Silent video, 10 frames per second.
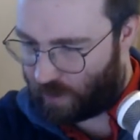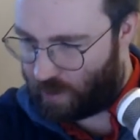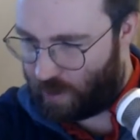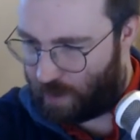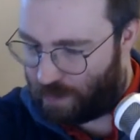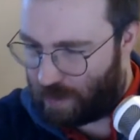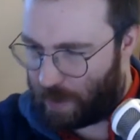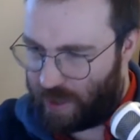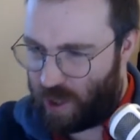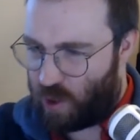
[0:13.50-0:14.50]
you
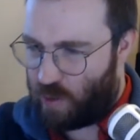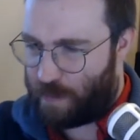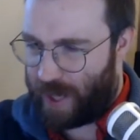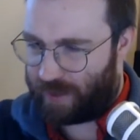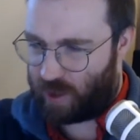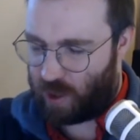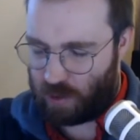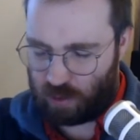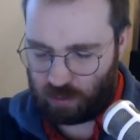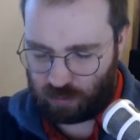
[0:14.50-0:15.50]
probably know about the
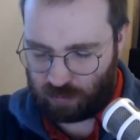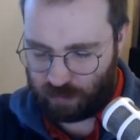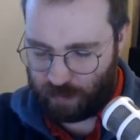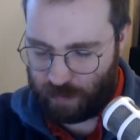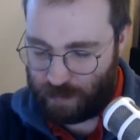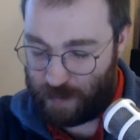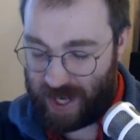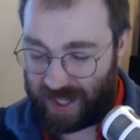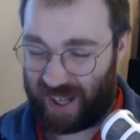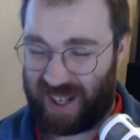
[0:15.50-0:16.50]
whole
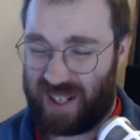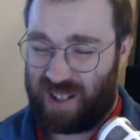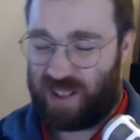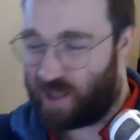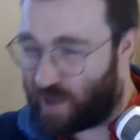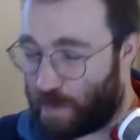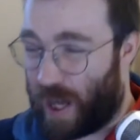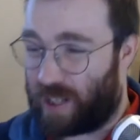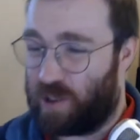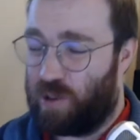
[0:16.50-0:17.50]
medication
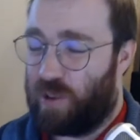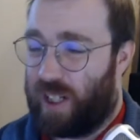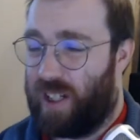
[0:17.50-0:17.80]
debacle.